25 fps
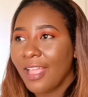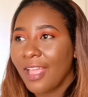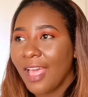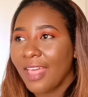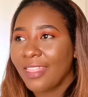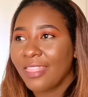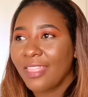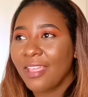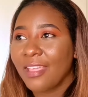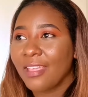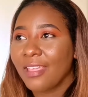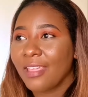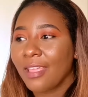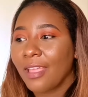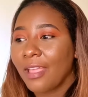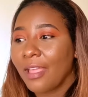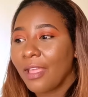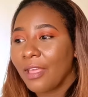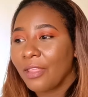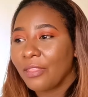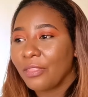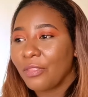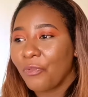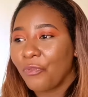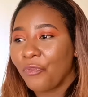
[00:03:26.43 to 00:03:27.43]
I think
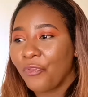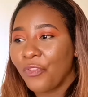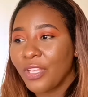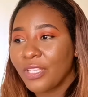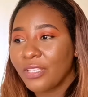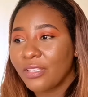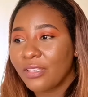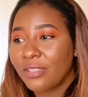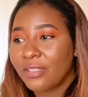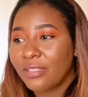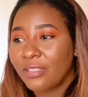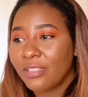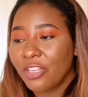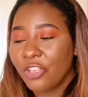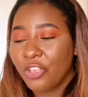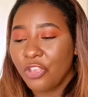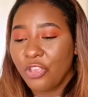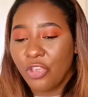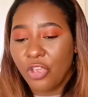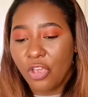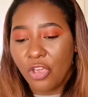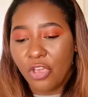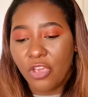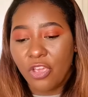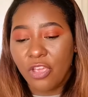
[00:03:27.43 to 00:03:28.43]
the first
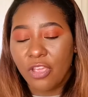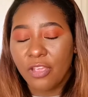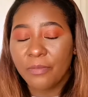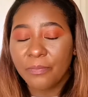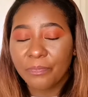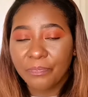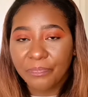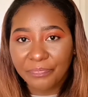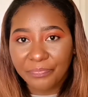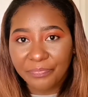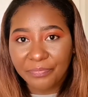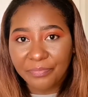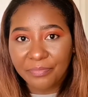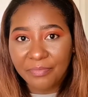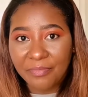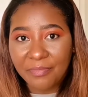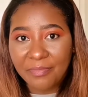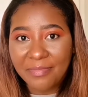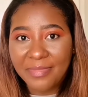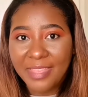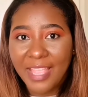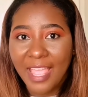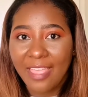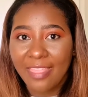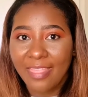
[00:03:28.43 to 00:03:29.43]
year
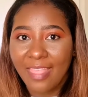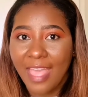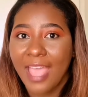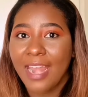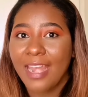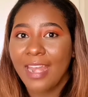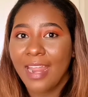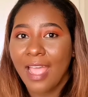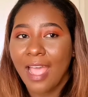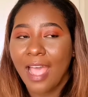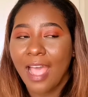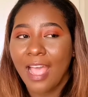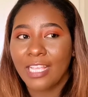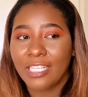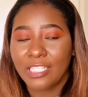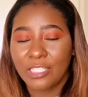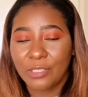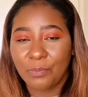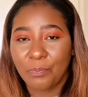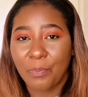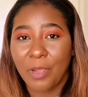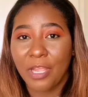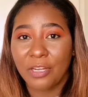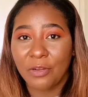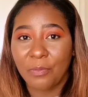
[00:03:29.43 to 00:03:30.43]
that I
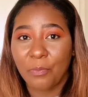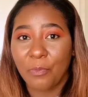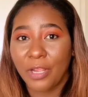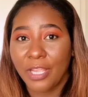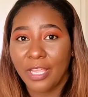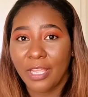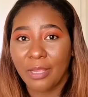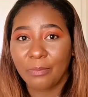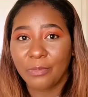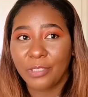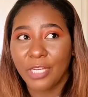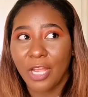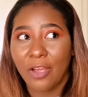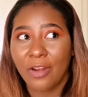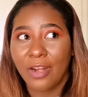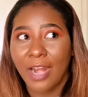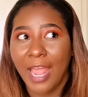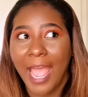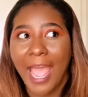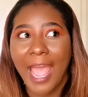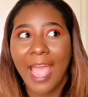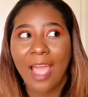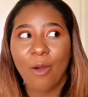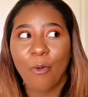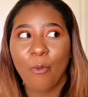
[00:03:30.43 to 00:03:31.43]
spent more Cape Town,
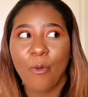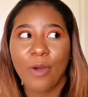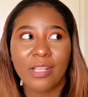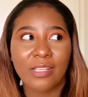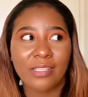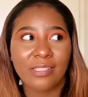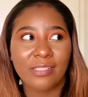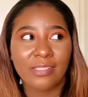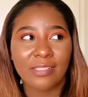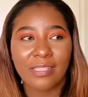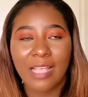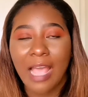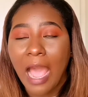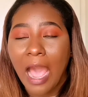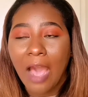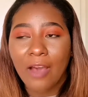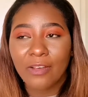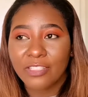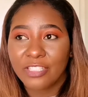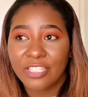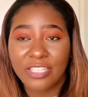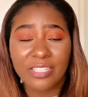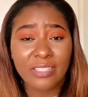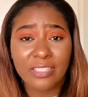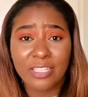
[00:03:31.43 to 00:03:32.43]
I was
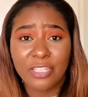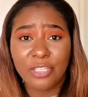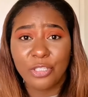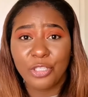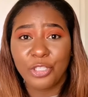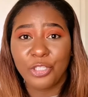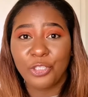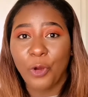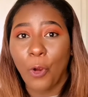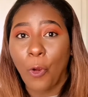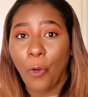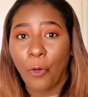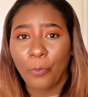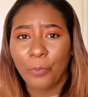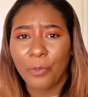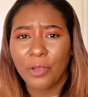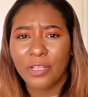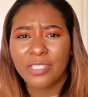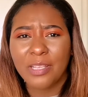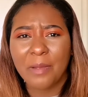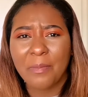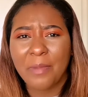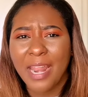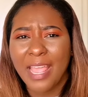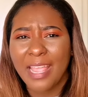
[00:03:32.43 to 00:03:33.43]
just in shock,
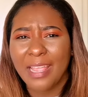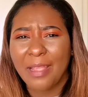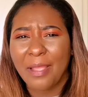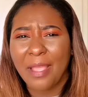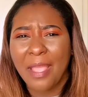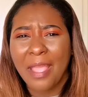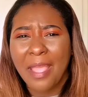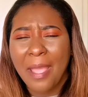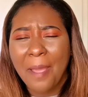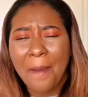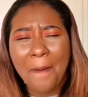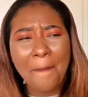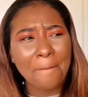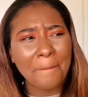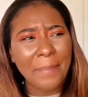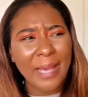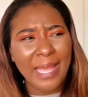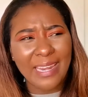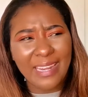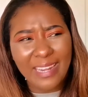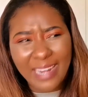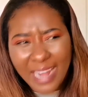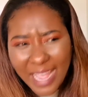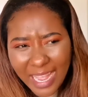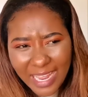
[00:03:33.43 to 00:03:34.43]
because I'm like,
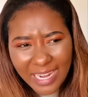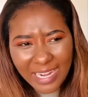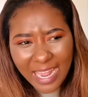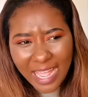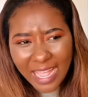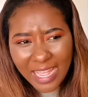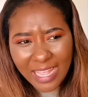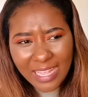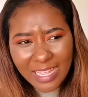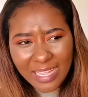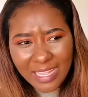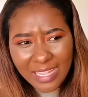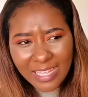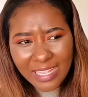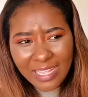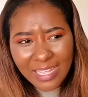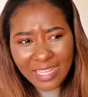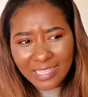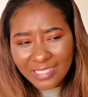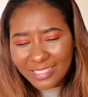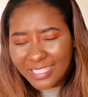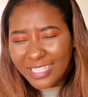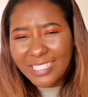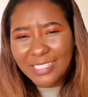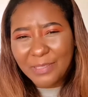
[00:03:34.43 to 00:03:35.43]
banana,
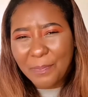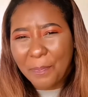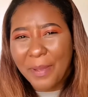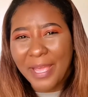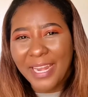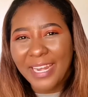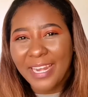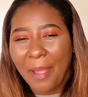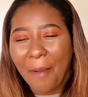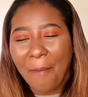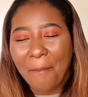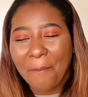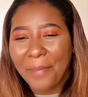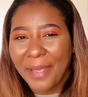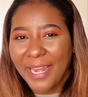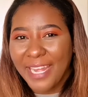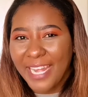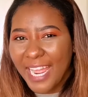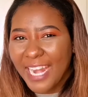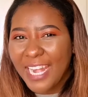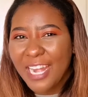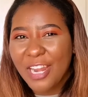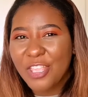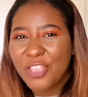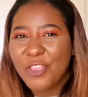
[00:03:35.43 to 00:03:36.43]
serious, a
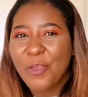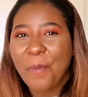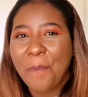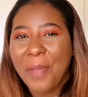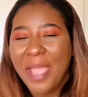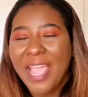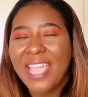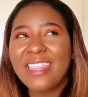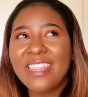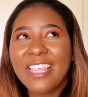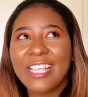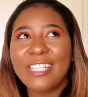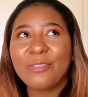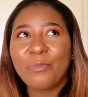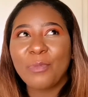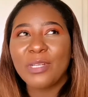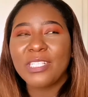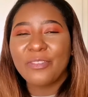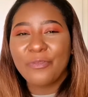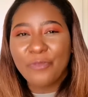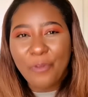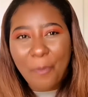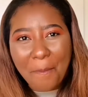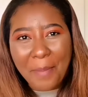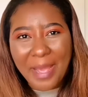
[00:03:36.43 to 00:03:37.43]
banana, you pay this much
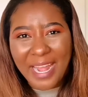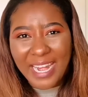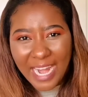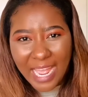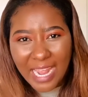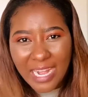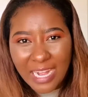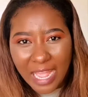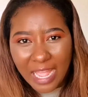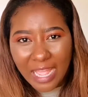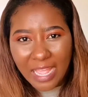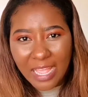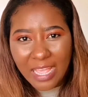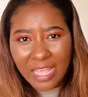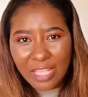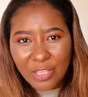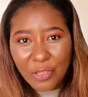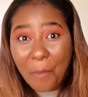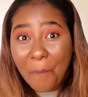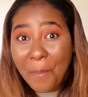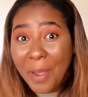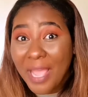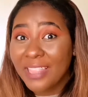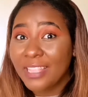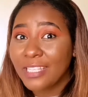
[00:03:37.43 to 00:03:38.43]
for banana,
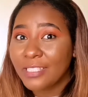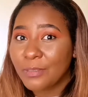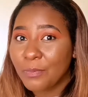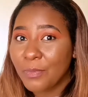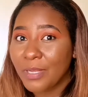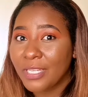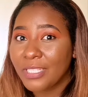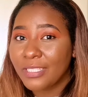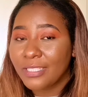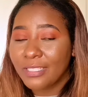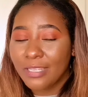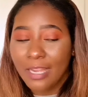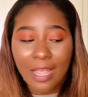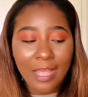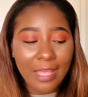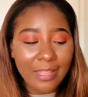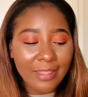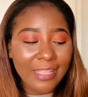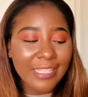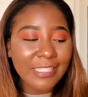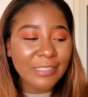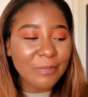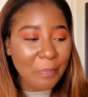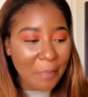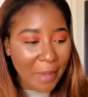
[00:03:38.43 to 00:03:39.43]
you pay this
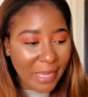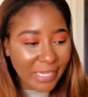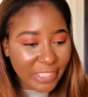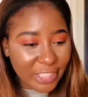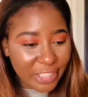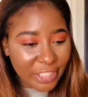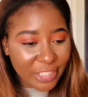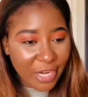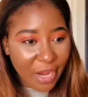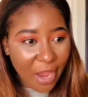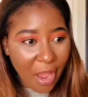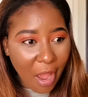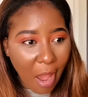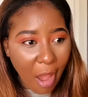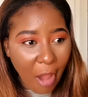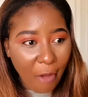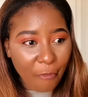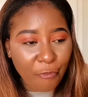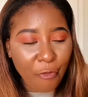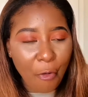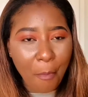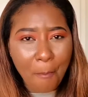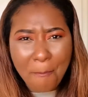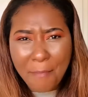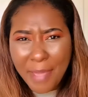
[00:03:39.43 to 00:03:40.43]
much
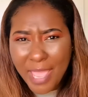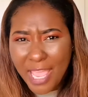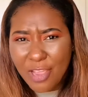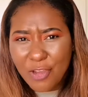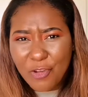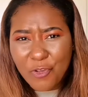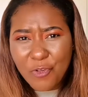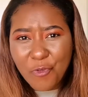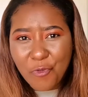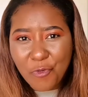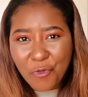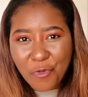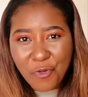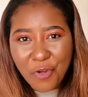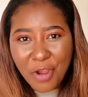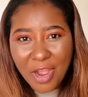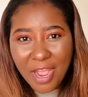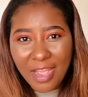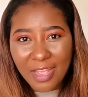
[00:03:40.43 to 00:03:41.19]
for mango.